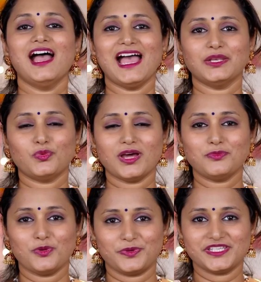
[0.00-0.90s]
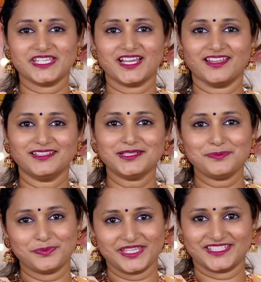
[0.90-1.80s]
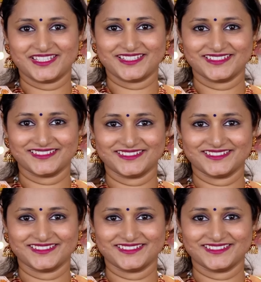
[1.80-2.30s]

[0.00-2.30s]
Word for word: and one more pretty color, peach.